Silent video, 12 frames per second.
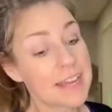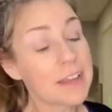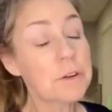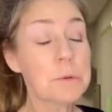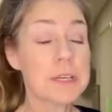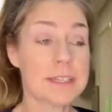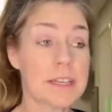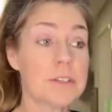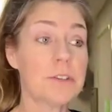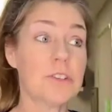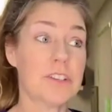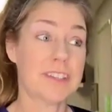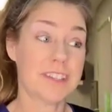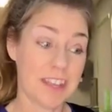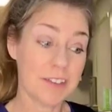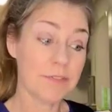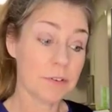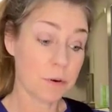My dad always says you should
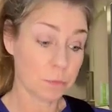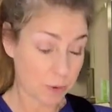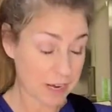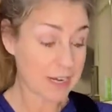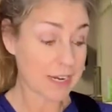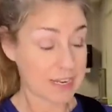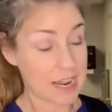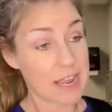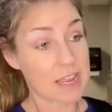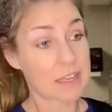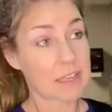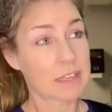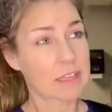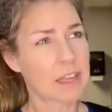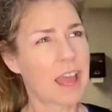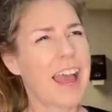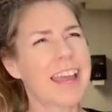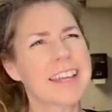save for a rainy day.
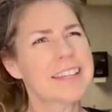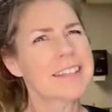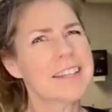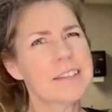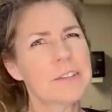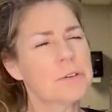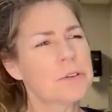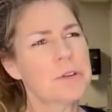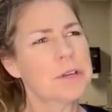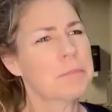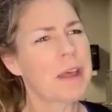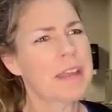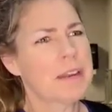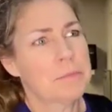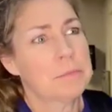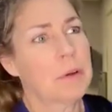I guess that's so you can buy an